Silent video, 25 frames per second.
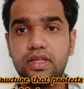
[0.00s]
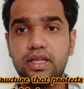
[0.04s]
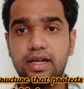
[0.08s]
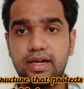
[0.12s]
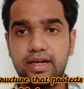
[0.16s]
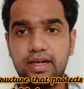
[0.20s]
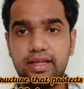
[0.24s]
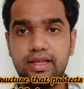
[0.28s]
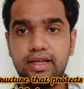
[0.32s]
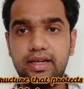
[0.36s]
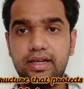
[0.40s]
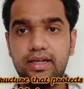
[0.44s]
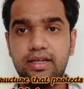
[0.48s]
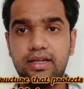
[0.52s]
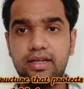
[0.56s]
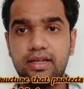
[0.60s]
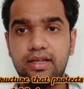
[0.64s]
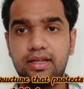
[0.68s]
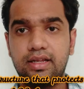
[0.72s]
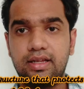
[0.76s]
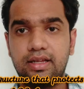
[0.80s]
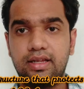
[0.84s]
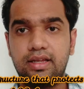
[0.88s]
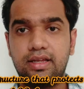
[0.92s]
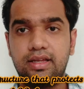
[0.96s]
Clear?
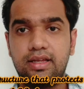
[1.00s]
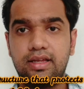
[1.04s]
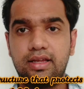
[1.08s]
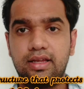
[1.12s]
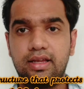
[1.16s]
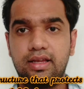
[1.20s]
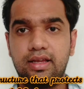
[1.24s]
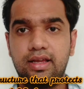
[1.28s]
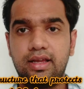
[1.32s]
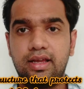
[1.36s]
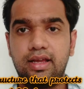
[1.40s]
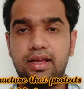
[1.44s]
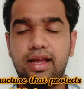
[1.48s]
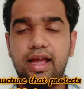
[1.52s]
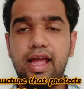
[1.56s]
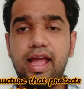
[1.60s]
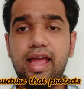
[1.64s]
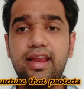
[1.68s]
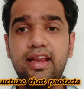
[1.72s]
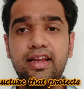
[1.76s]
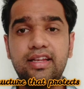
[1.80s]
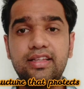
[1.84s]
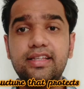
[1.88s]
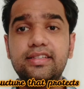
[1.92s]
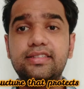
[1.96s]

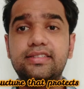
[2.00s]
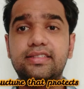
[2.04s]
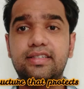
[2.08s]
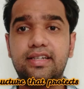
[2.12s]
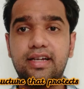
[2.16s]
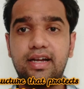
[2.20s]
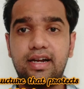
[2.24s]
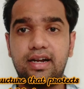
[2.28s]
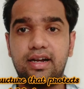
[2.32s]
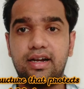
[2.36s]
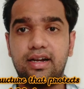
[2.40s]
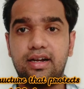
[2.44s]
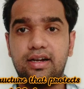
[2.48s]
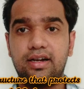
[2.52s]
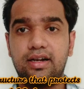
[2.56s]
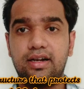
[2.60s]
And in this skull,